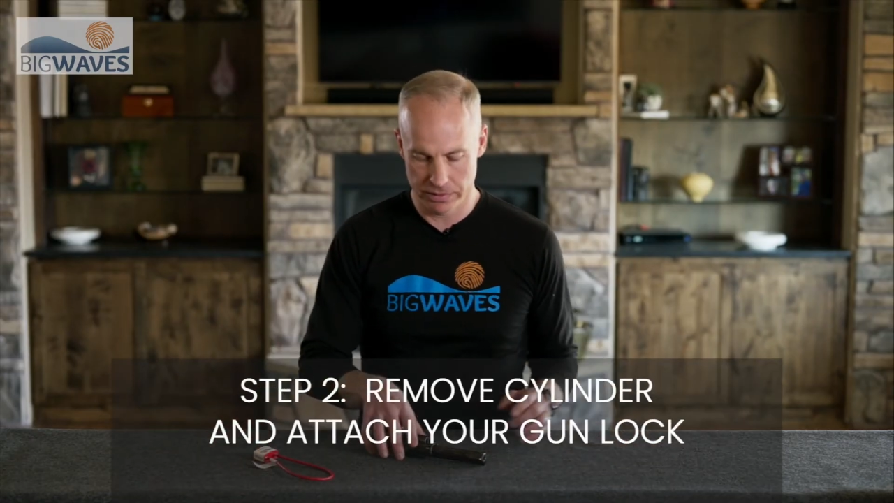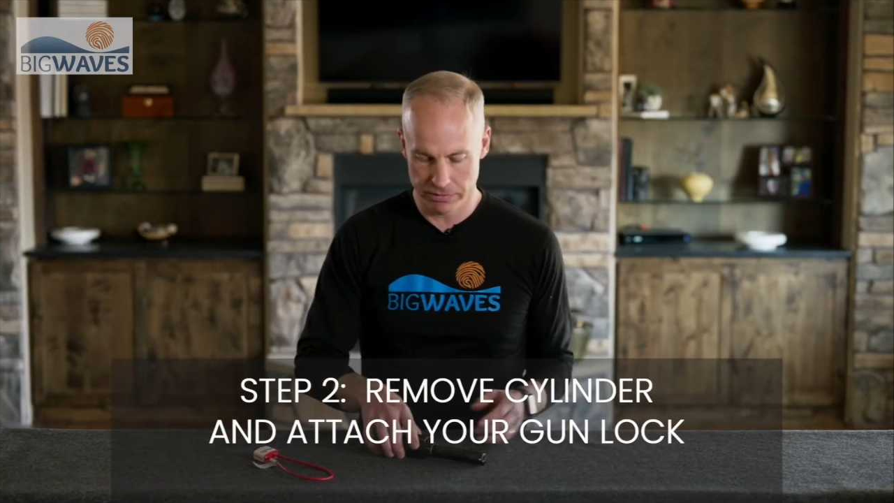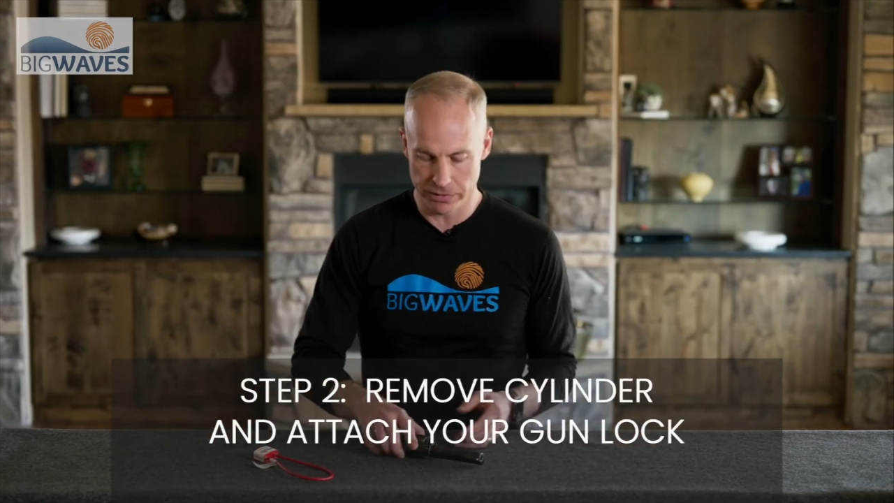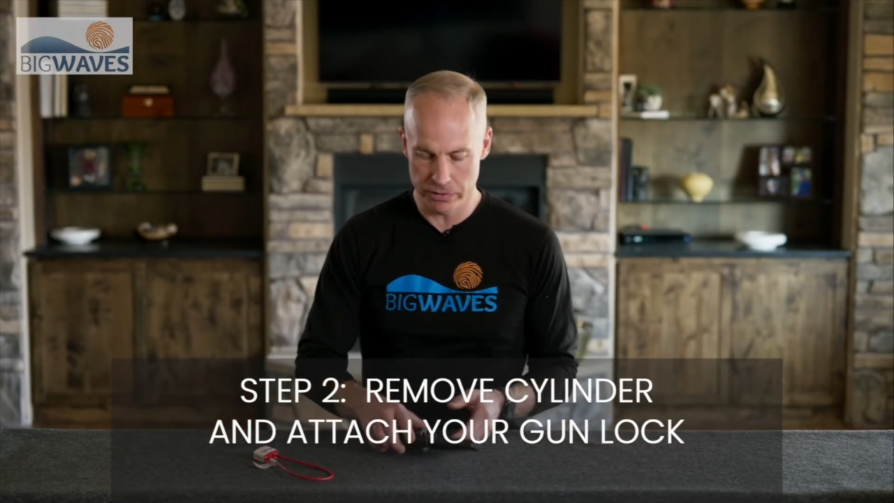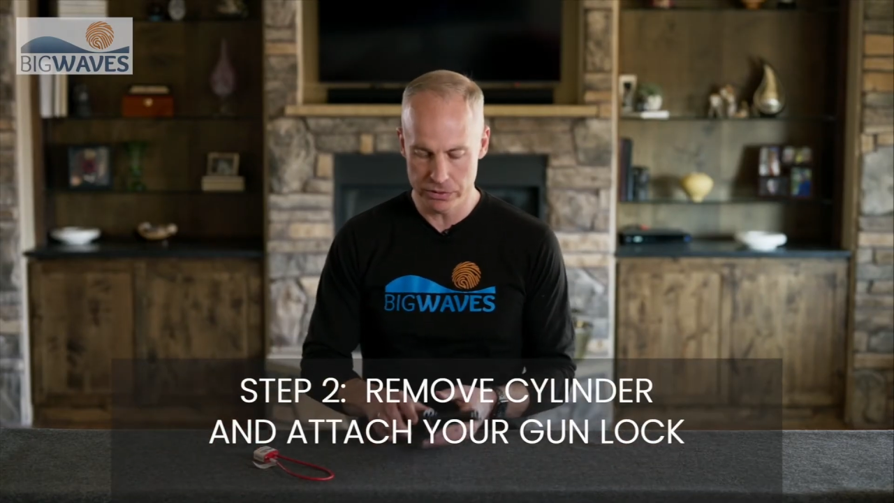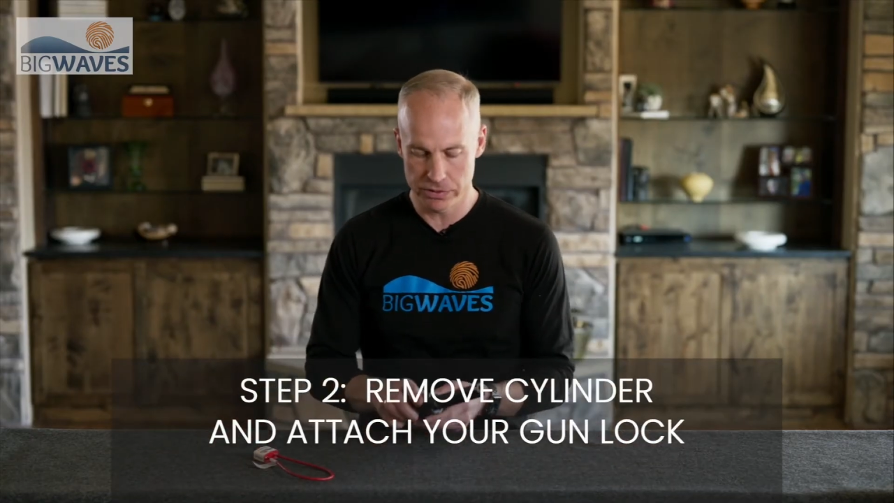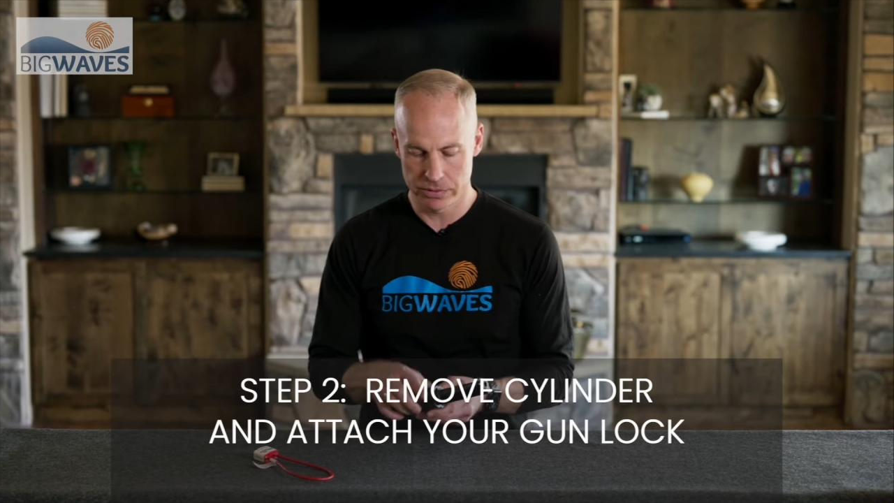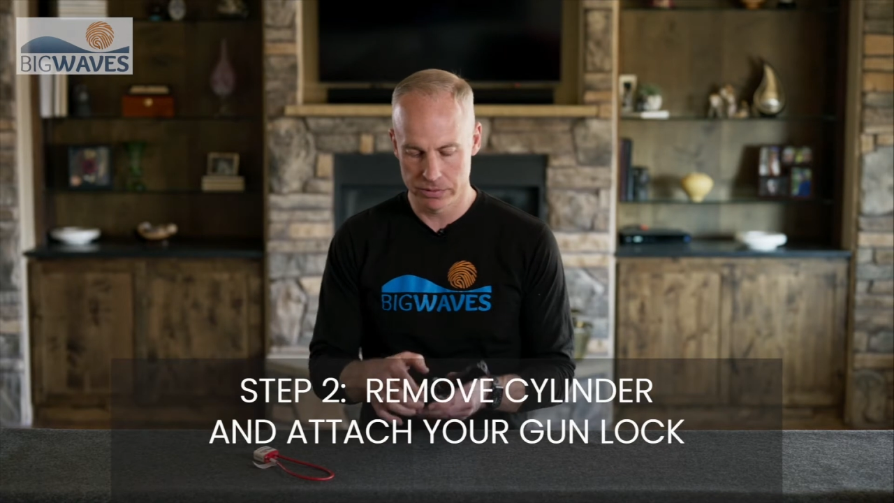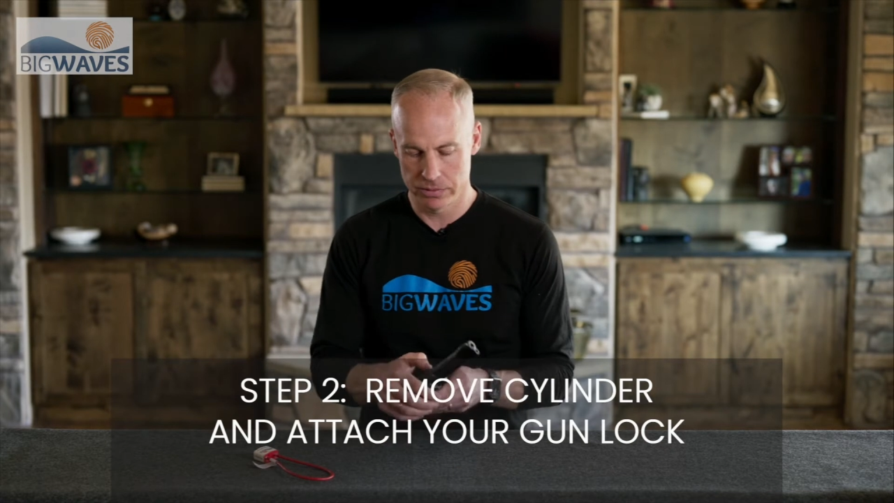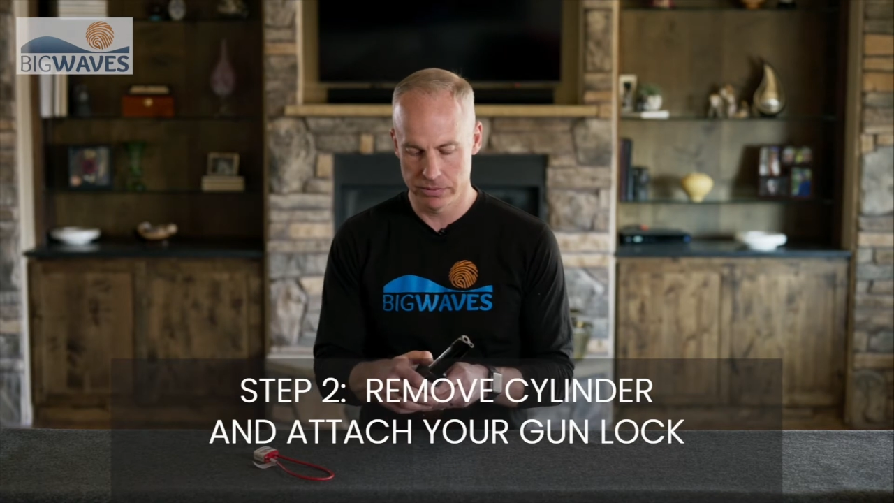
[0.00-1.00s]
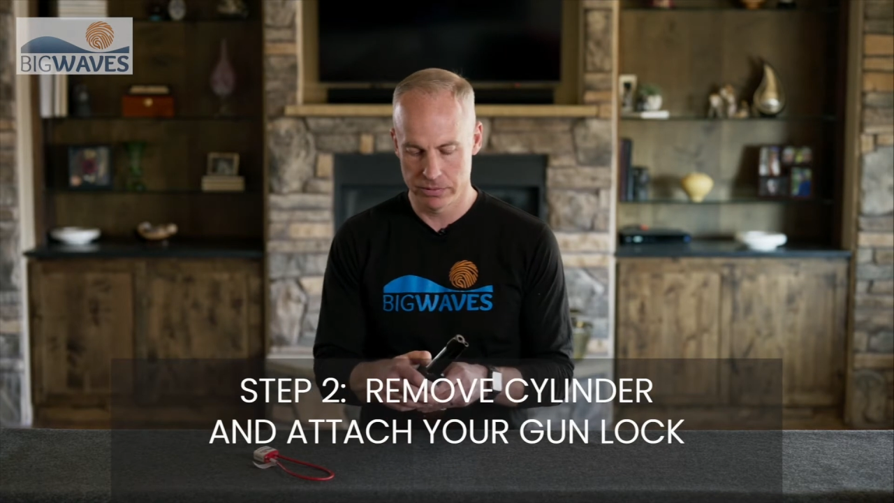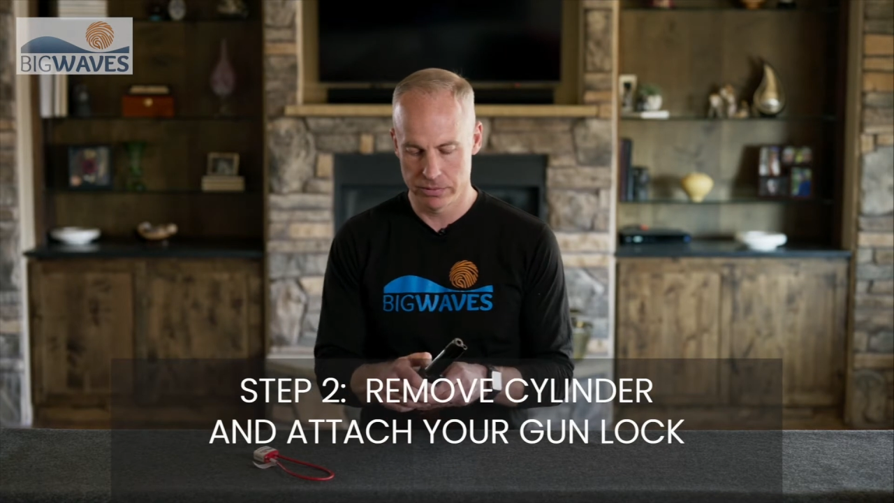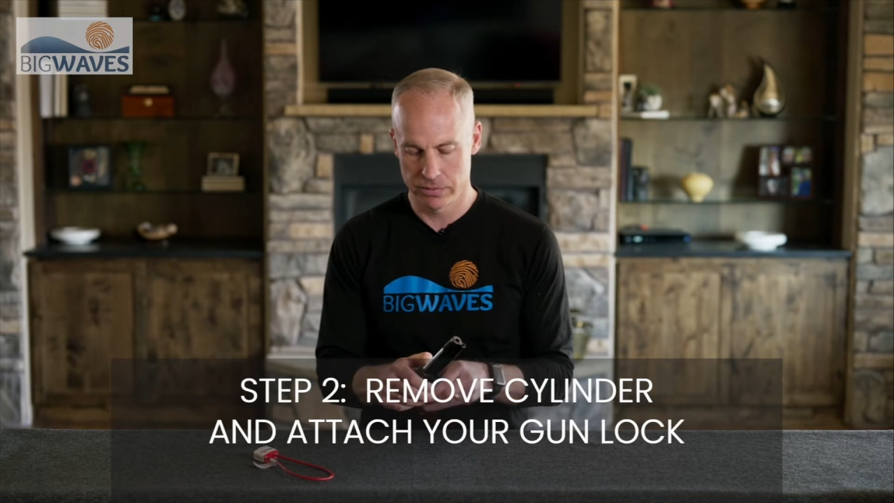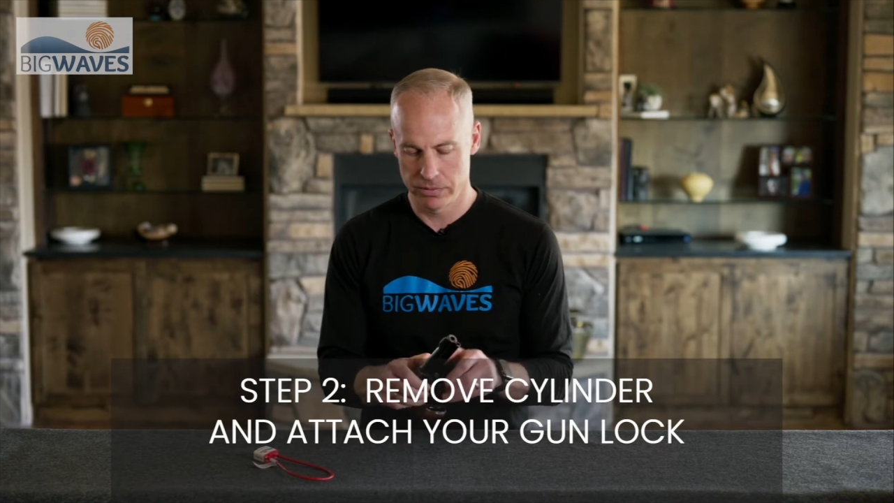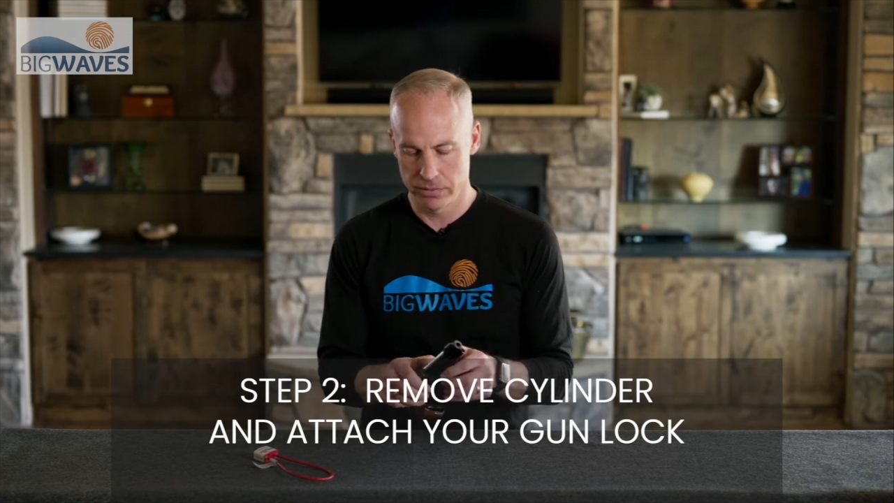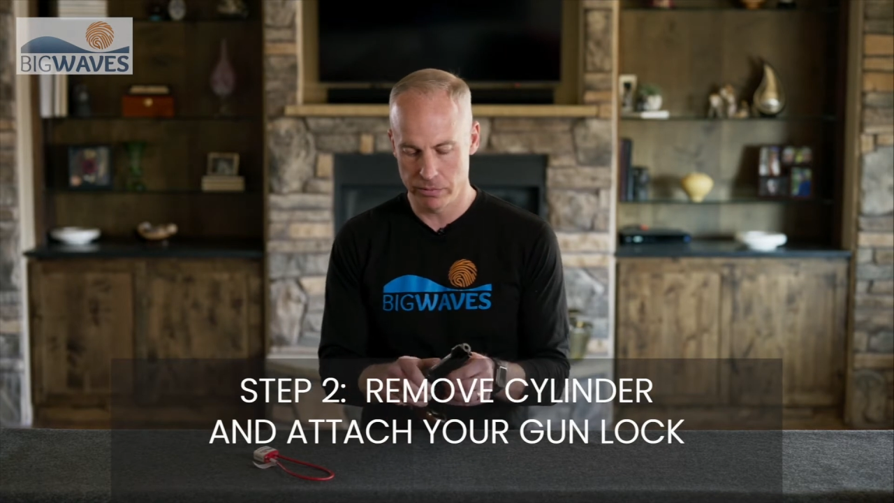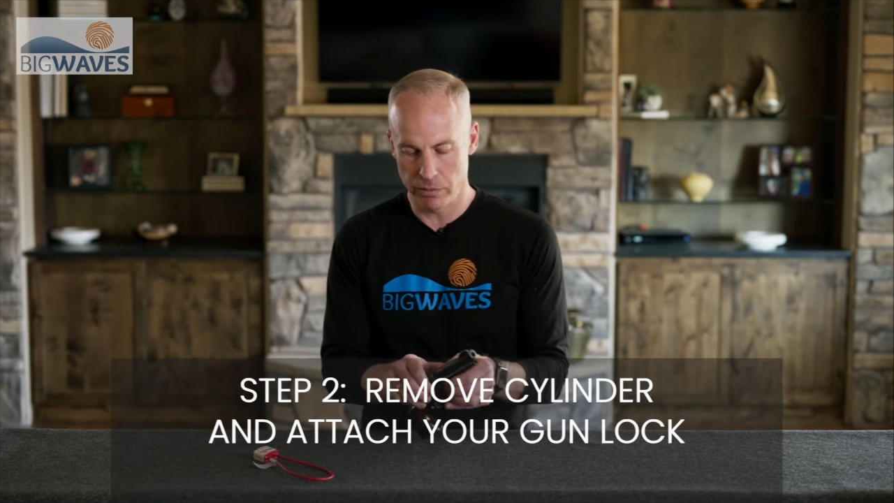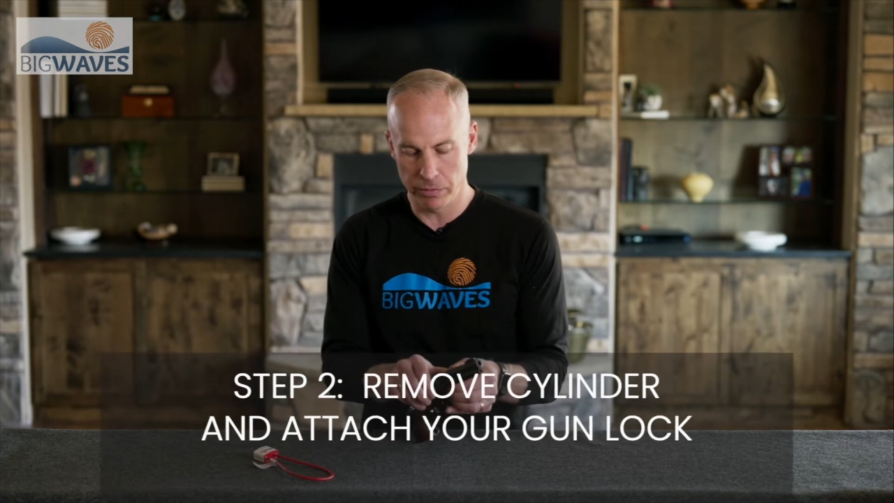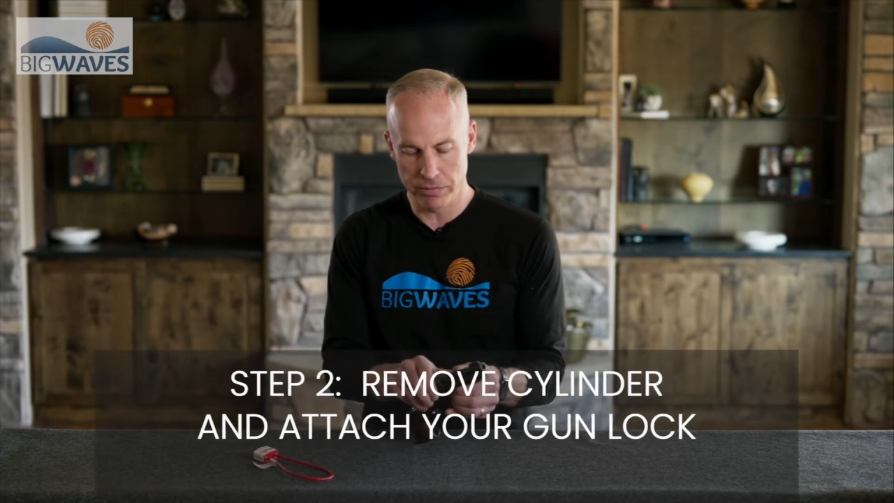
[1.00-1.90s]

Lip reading: First, remove